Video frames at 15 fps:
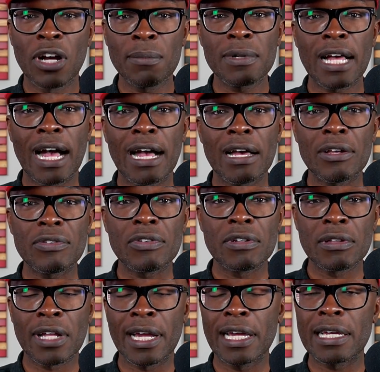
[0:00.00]
guys,
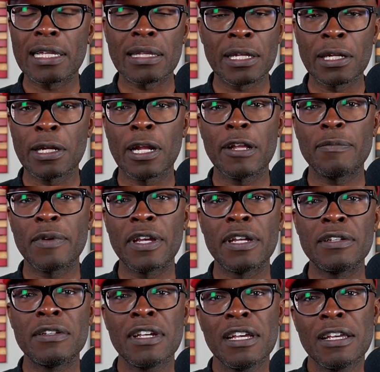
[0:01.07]
like, let it have been
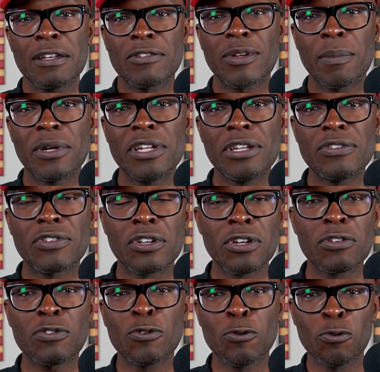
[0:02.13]
some of these hood
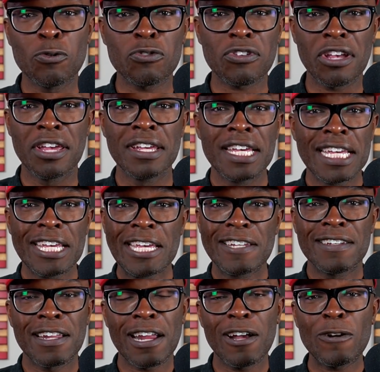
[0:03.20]
schools
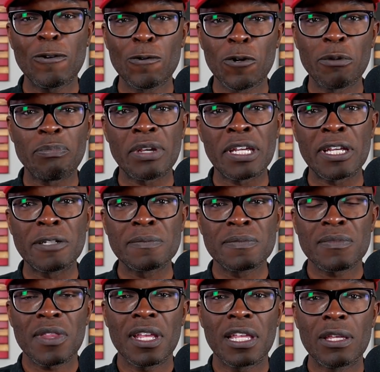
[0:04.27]
that I grew up in,
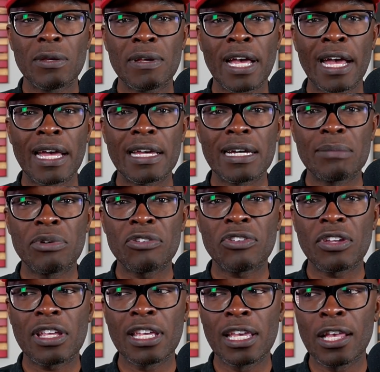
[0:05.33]
and you got a bunch of
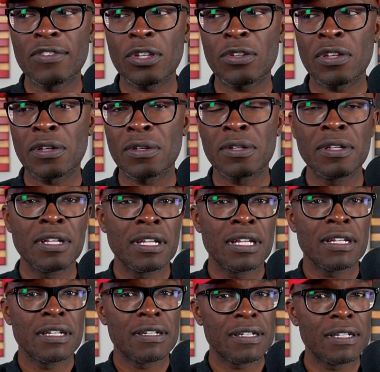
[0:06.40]
kids at the,
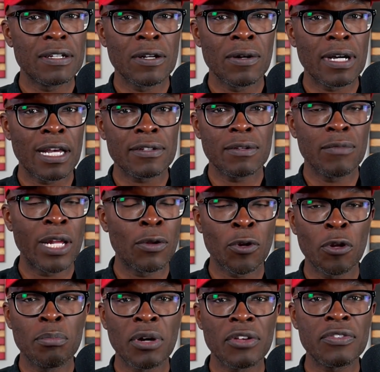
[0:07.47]
you know, at waiting on the
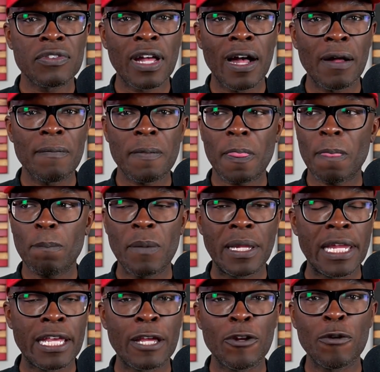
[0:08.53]
bus stop, and they
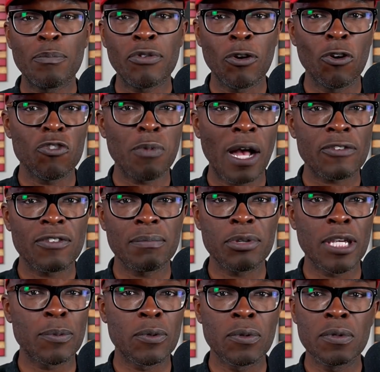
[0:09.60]
get approached by some
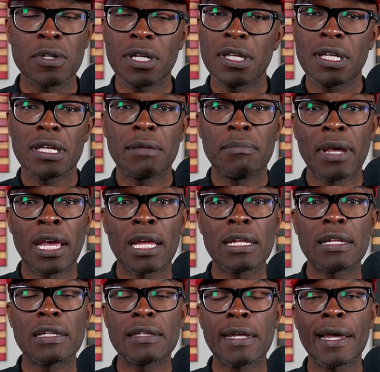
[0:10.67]
people. Man,
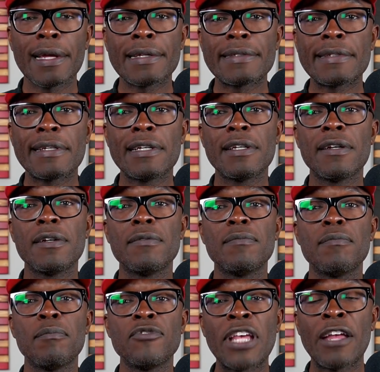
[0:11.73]

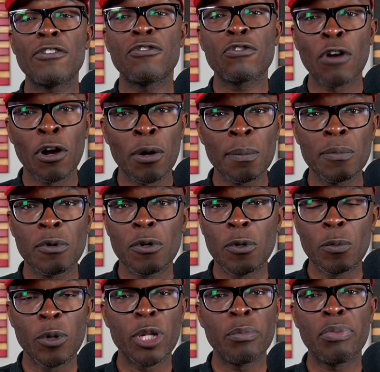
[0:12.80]
that drum
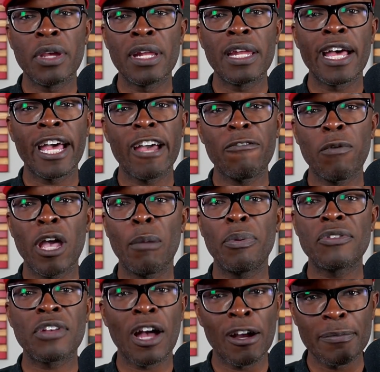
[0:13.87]
would have been halfway up his
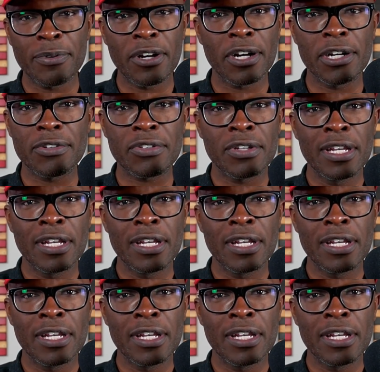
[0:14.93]
hind parts.